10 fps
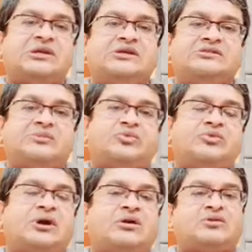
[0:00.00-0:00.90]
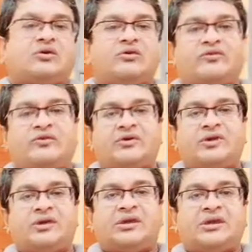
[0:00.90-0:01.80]
is a product of
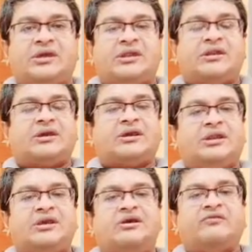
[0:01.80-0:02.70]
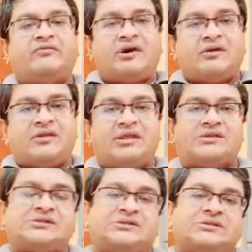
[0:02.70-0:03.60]
a clear
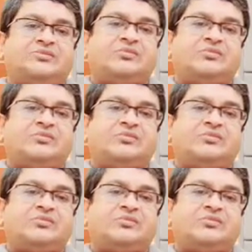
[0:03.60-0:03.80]
violation